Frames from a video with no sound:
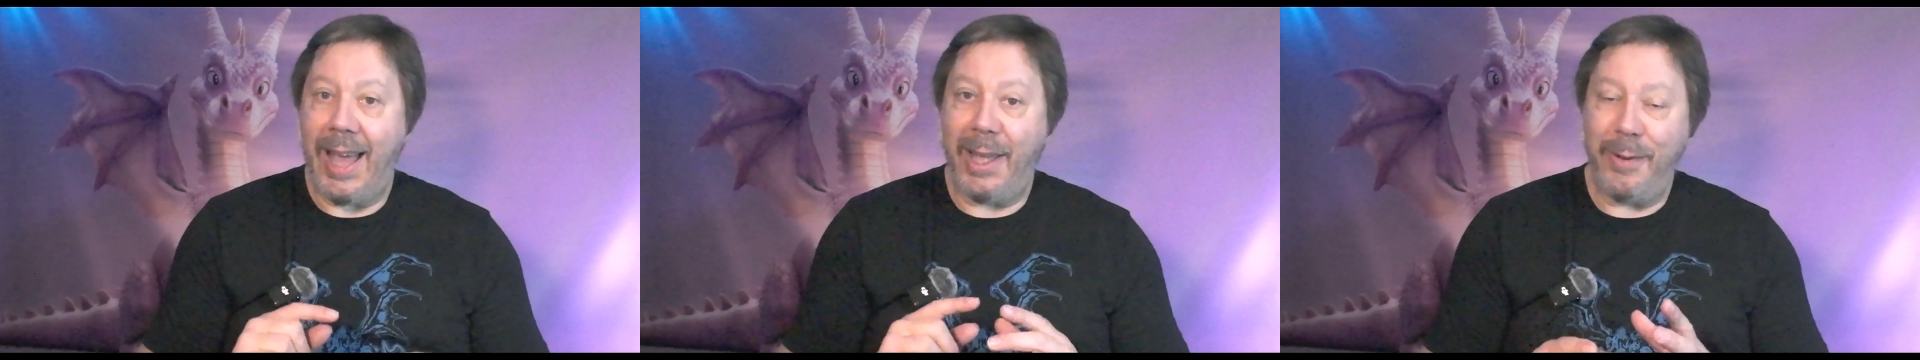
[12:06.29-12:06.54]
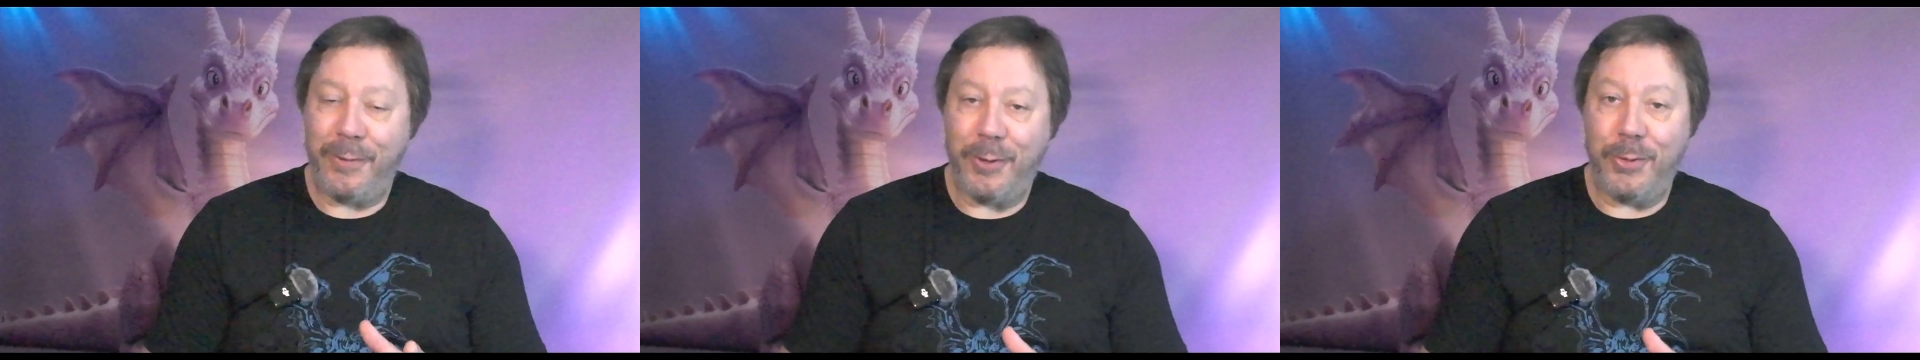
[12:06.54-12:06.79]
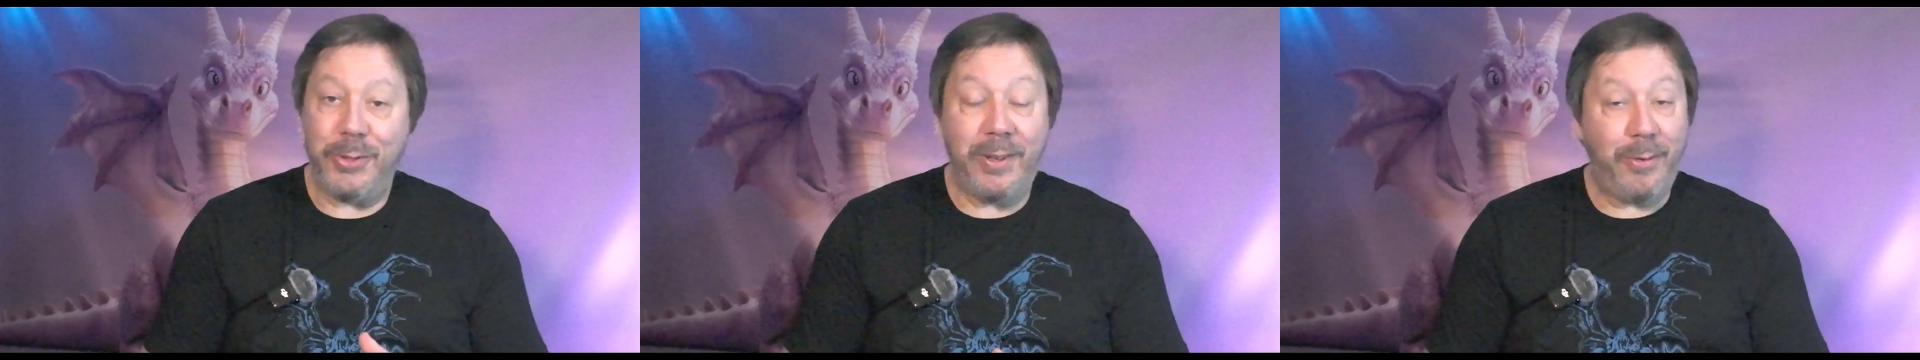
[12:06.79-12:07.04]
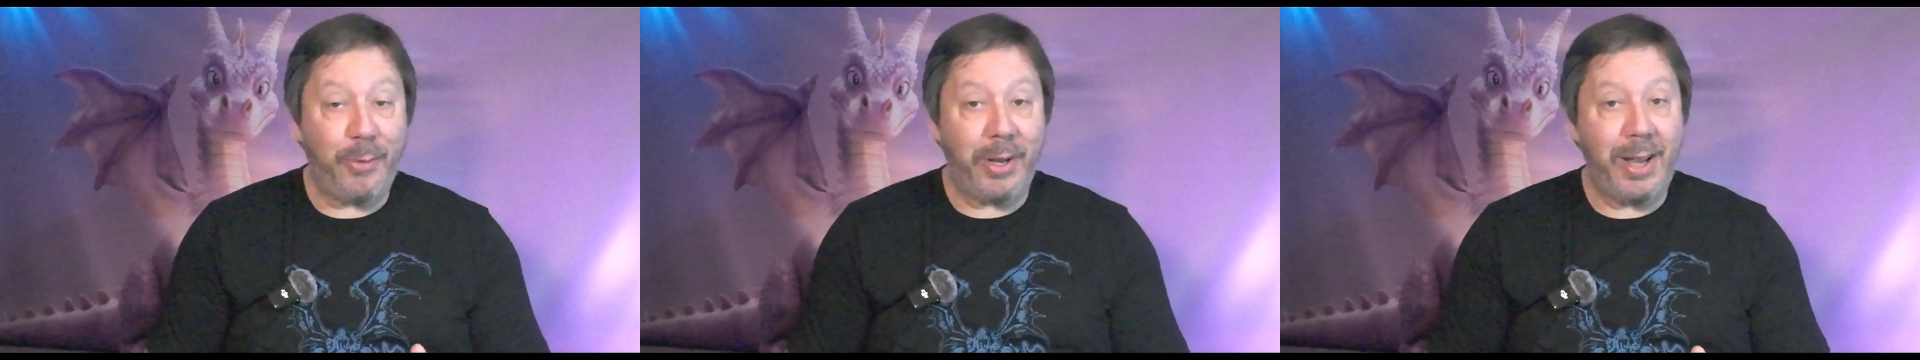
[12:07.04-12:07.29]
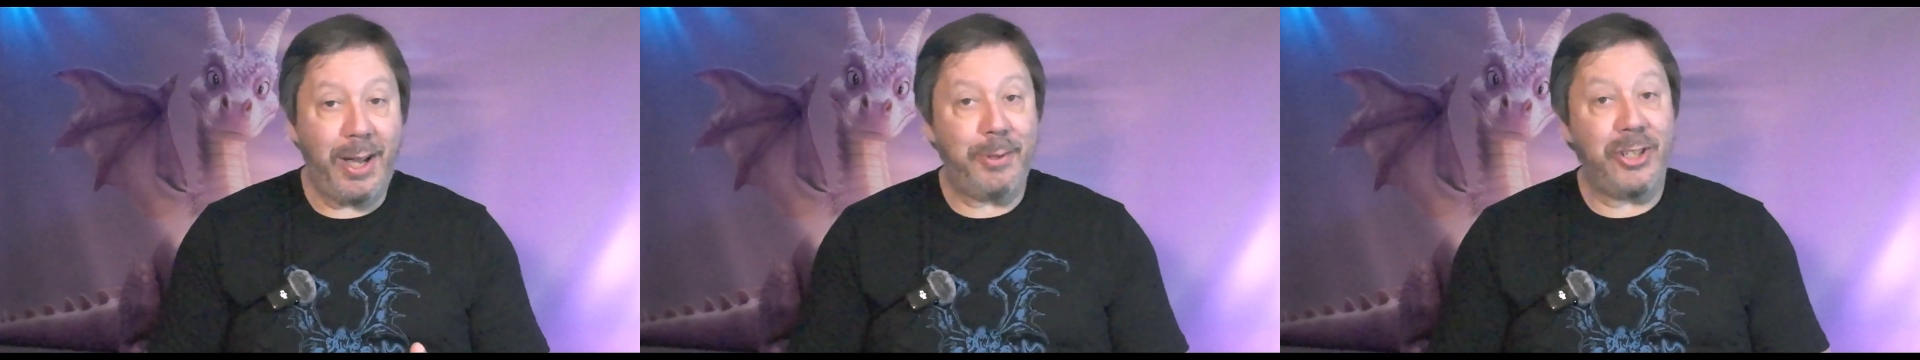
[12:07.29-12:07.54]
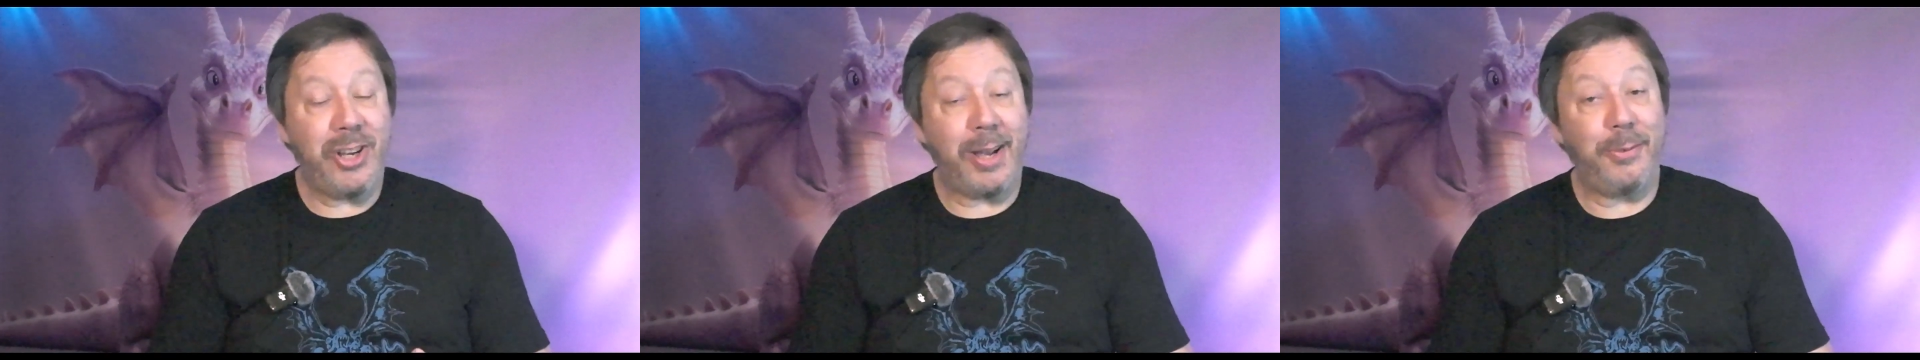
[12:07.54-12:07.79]
And of course, if you want to help
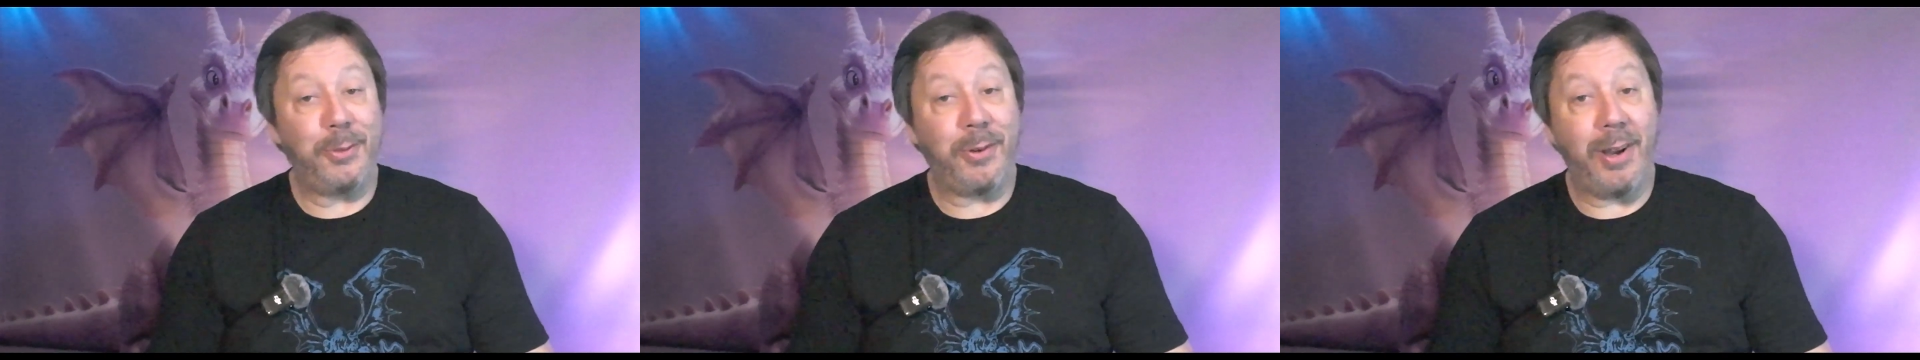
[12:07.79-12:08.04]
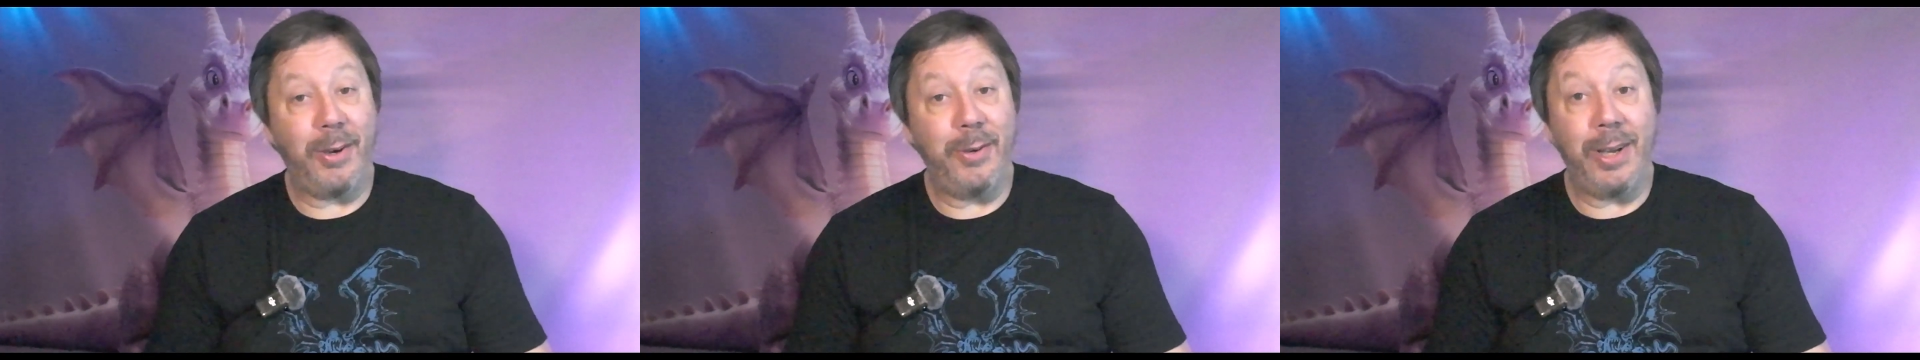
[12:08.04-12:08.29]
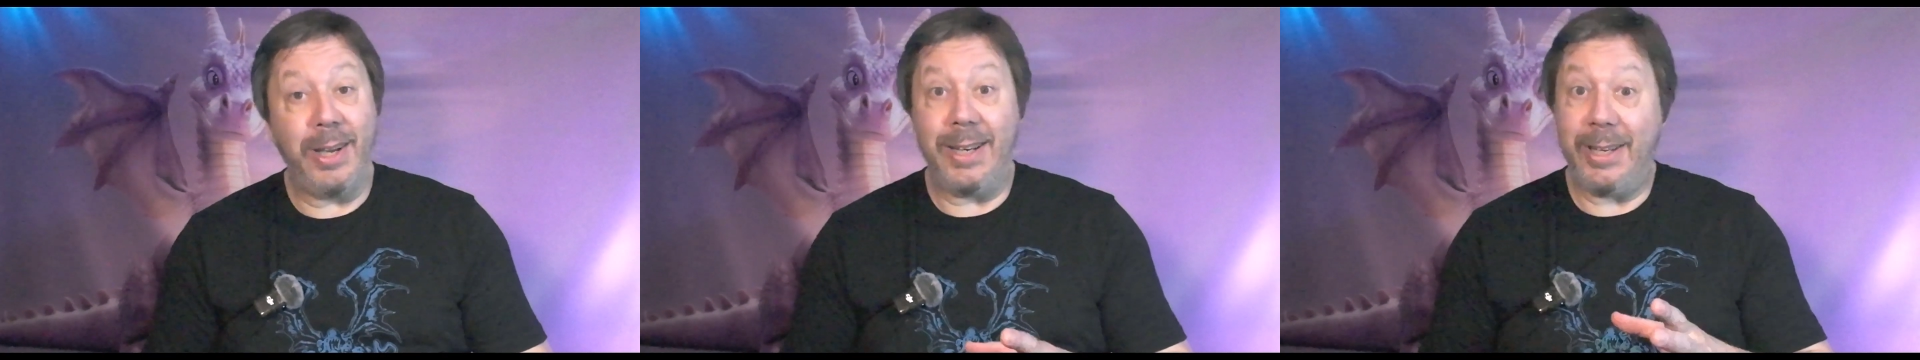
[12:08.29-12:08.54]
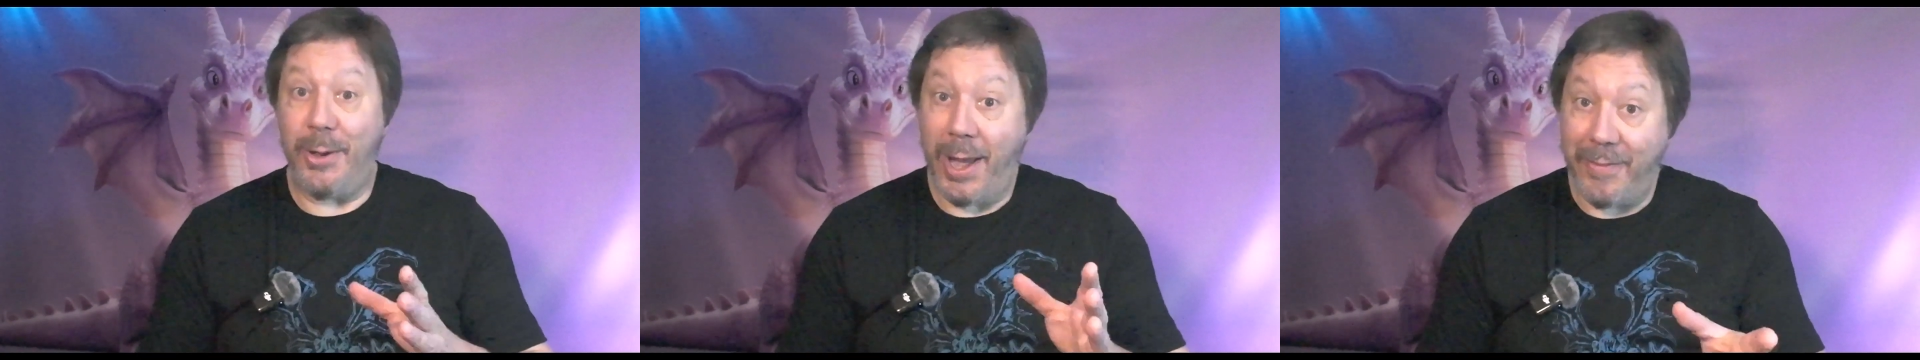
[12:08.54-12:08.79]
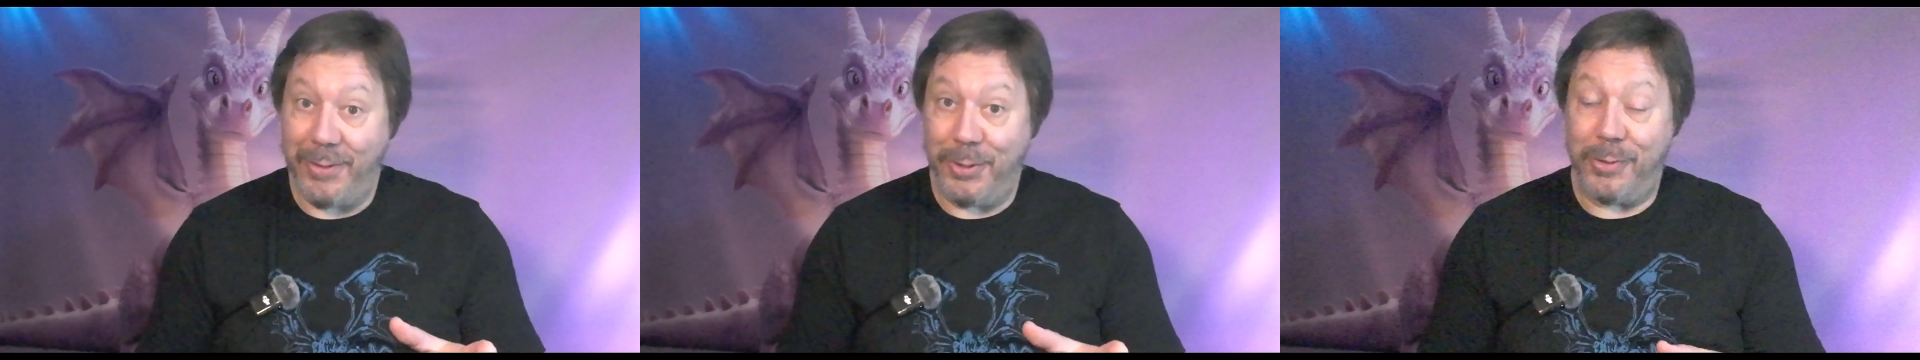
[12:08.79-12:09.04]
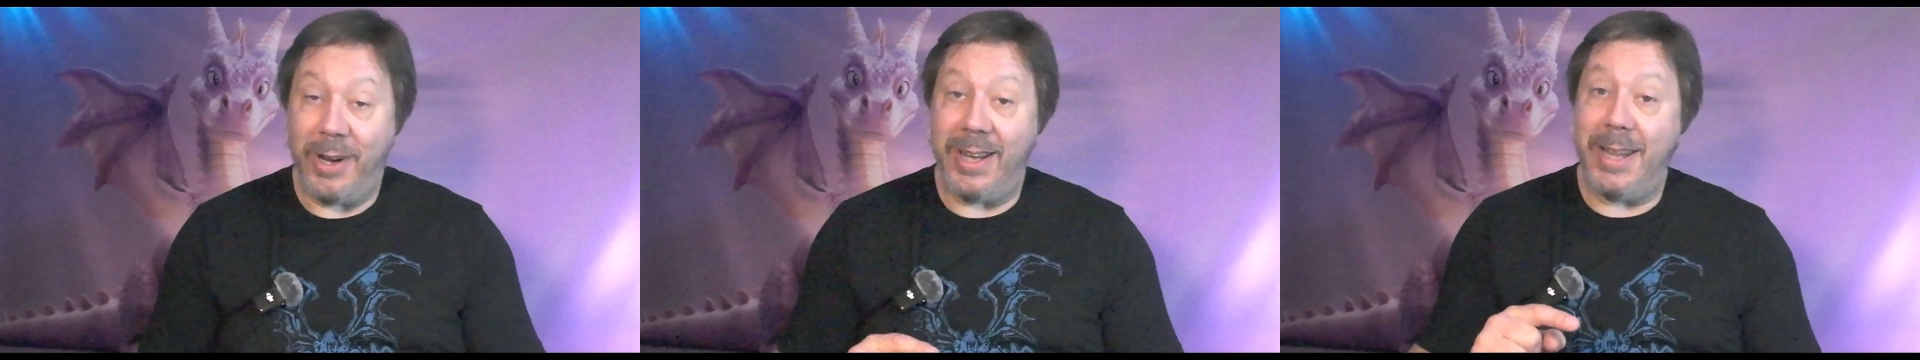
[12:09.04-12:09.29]
the channel grow and you haven't
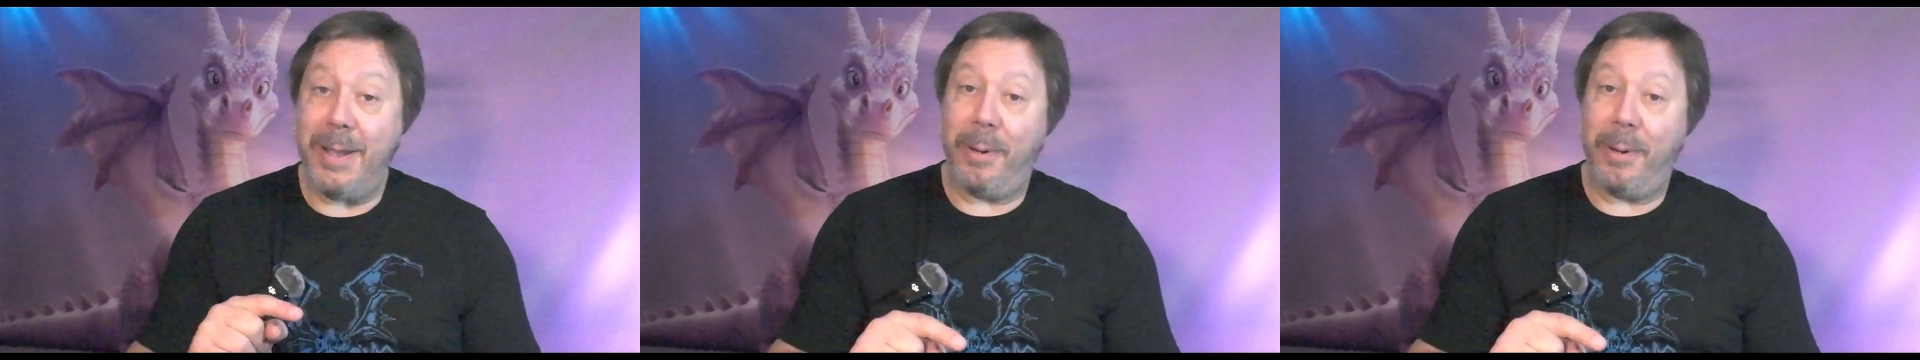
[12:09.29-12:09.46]
already,